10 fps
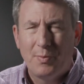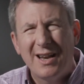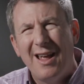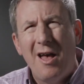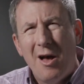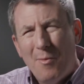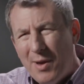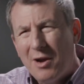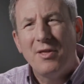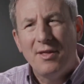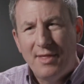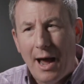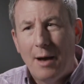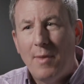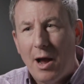But bigger than
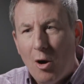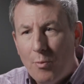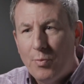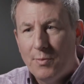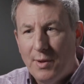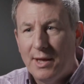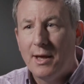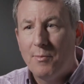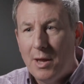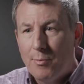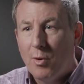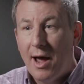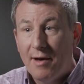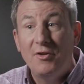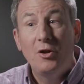that, my hope would be that people
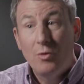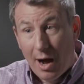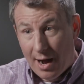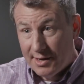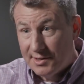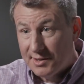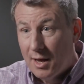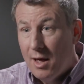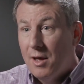have new eyes,